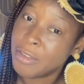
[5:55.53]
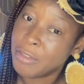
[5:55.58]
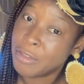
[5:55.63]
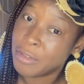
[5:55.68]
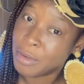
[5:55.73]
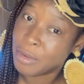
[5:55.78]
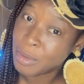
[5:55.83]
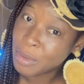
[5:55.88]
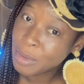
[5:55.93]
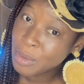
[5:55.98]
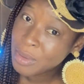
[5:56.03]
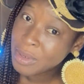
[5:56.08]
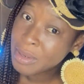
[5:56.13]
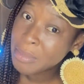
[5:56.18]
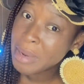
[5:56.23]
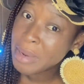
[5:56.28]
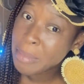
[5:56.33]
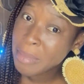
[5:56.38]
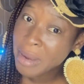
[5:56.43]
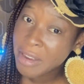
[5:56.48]
If you
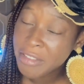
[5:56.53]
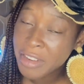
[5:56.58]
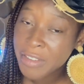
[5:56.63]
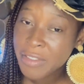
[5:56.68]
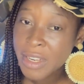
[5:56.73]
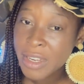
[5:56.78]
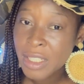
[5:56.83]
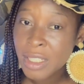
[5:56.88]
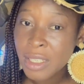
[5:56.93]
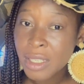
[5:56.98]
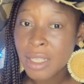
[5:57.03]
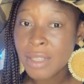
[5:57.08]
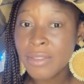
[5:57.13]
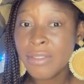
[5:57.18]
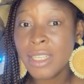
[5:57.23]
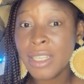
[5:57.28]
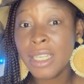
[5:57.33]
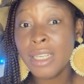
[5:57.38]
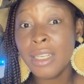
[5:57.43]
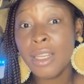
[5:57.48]
remember vividly,
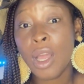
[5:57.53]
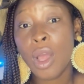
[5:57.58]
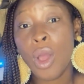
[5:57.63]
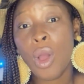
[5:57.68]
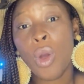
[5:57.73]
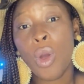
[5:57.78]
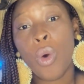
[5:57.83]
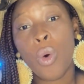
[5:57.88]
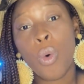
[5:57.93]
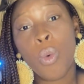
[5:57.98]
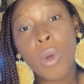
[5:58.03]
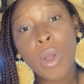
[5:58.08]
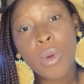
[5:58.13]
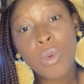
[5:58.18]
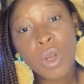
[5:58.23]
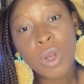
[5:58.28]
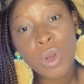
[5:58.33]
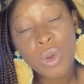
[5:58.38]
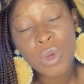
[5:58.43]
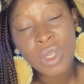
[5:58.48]
when
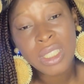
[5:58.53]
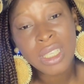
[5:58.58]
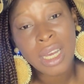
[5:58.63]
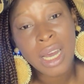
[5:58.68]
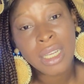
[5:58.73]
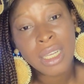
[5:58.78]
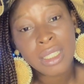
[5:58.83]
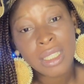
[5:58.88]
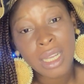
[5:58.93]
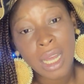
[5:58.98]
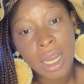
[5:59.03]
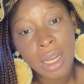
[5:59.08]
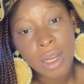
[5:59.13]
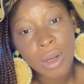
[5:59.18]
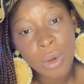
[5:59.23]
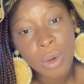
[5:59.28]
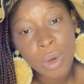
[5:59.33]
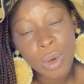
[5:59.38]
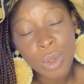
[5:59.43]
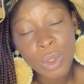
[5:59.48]
we looked at our
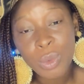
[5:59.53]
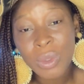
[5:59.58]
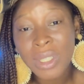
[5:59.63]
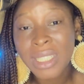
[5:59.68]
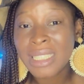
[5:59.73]
colors, we